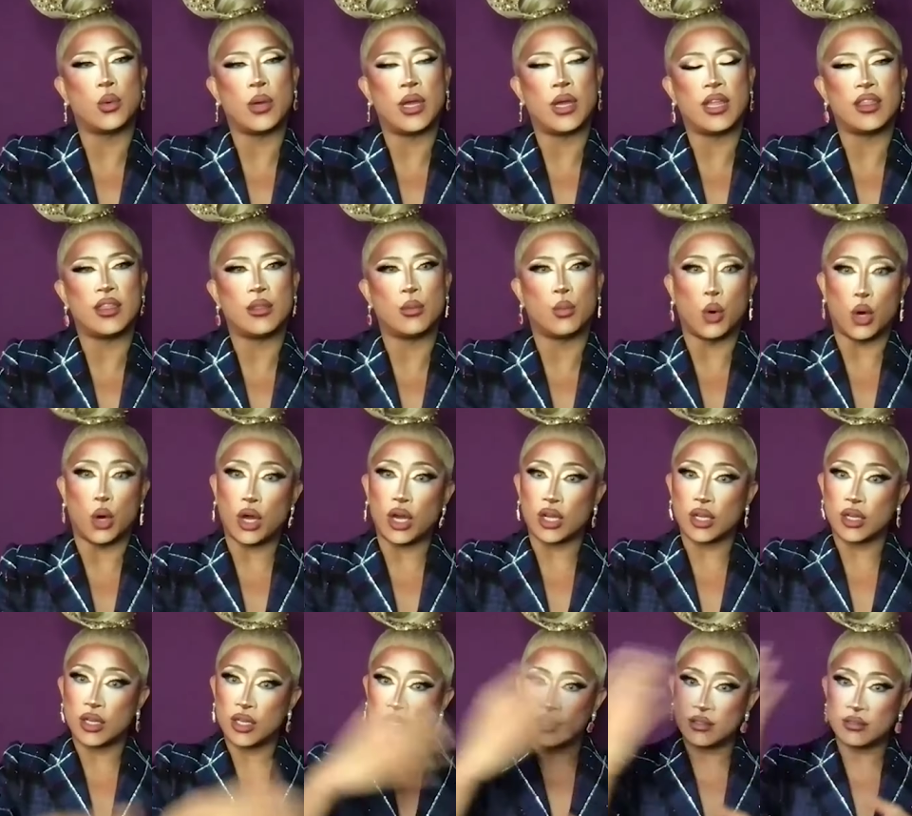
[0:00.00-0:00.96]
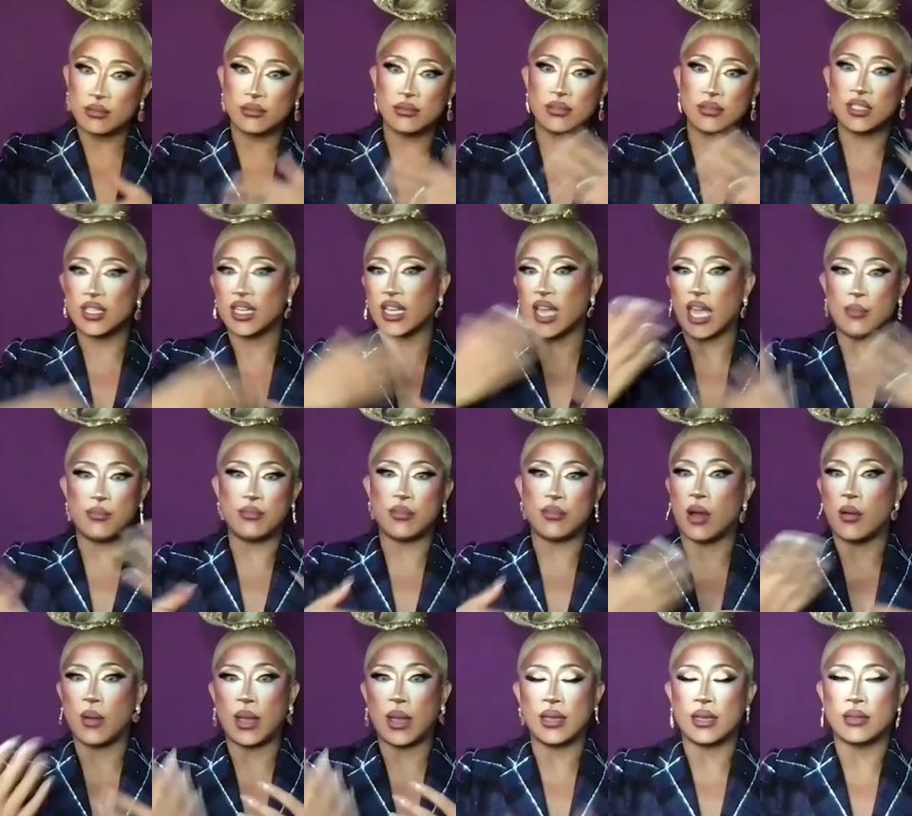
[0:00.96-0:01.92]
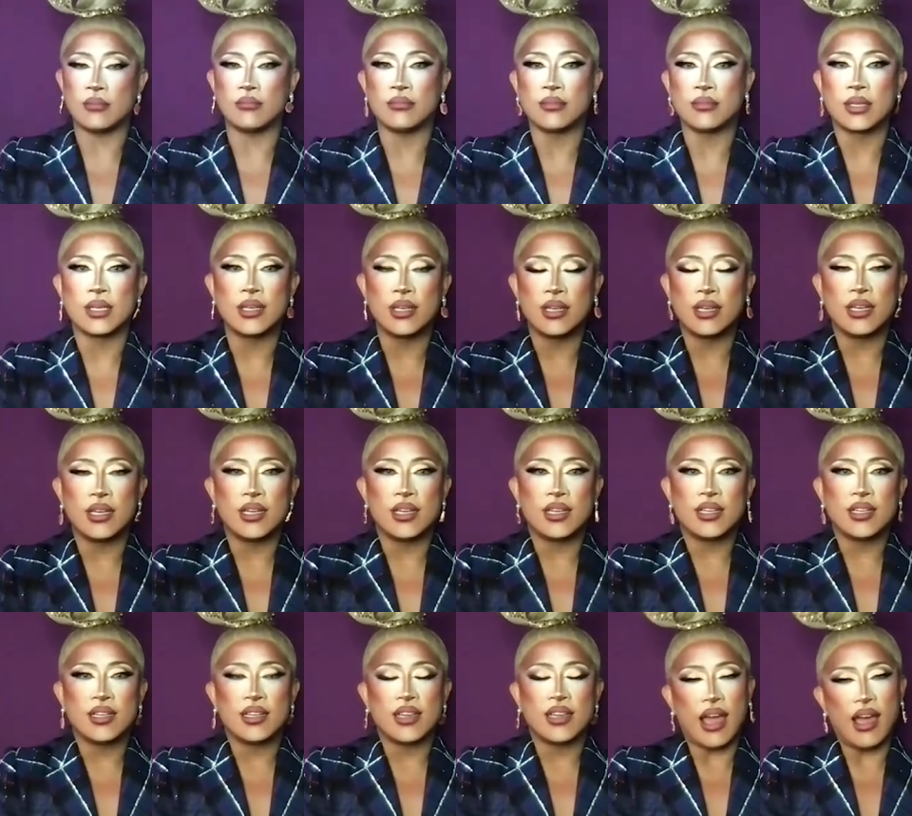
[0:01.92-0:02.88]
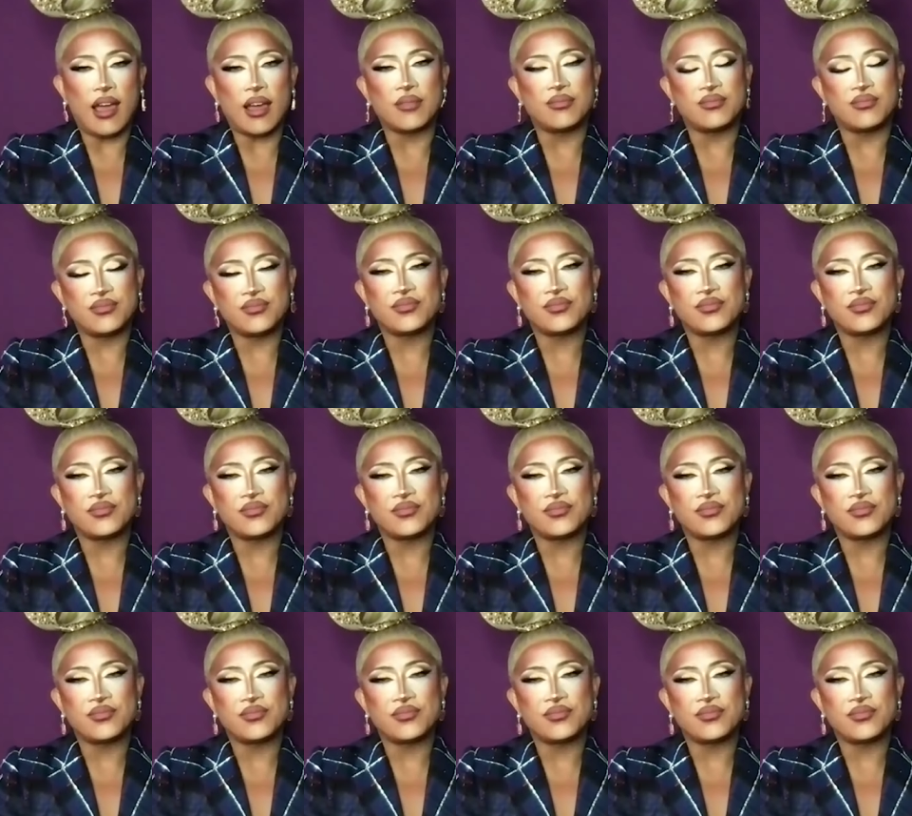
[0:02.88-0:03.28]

with work, to keep going, and yeah.